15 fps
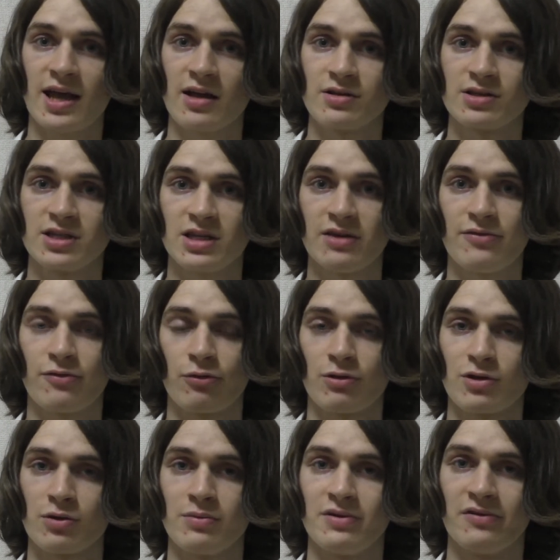ALT for a
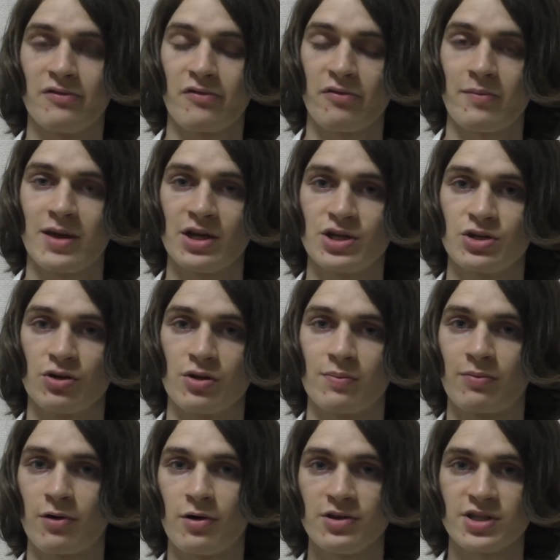little bit of information on the
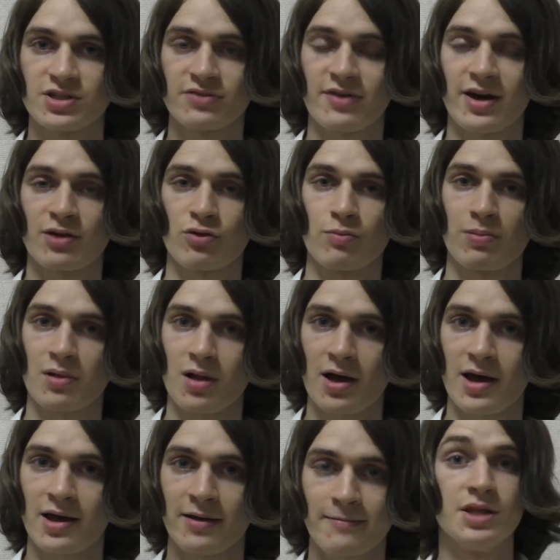process of how to apply.